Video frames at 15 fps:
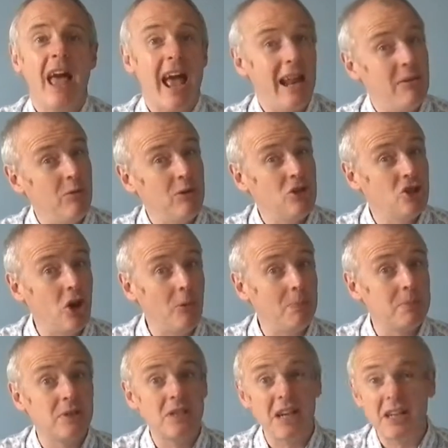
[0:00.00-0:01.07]
Anyone
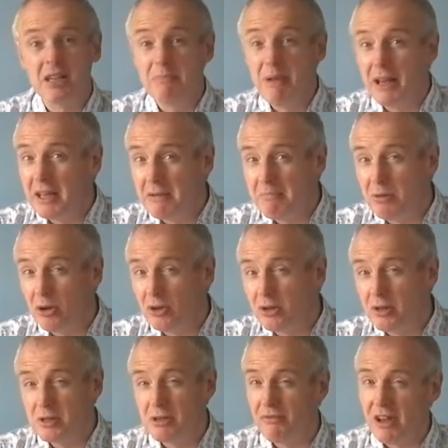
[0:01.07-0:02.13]
top six million
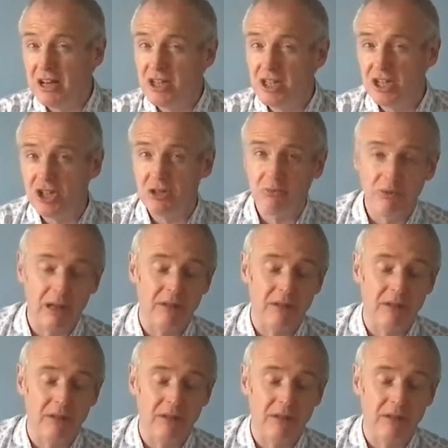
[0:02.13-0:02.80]
bottles of vintage?